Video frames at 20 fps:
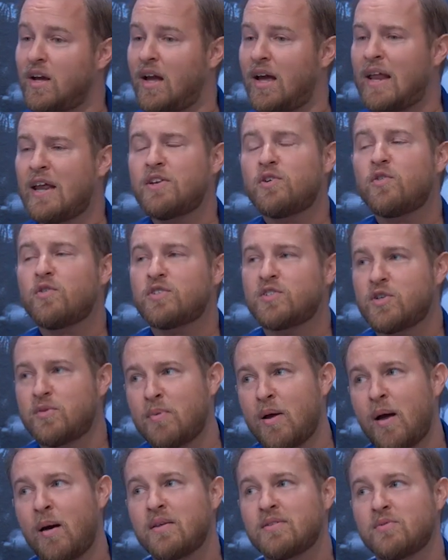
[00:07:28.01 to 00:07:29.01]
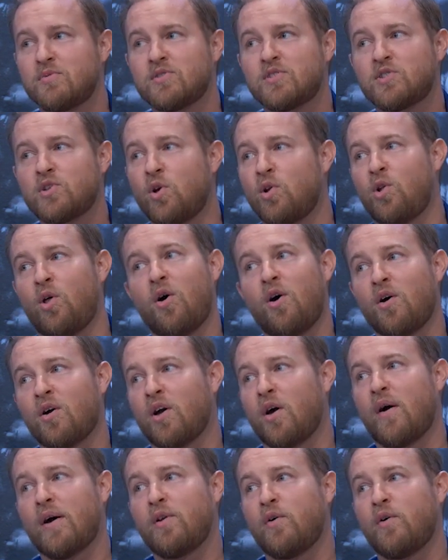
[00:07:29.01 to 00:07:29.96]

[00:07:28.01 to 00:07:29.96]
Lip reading: And I don't, to be honest, it was so long ago.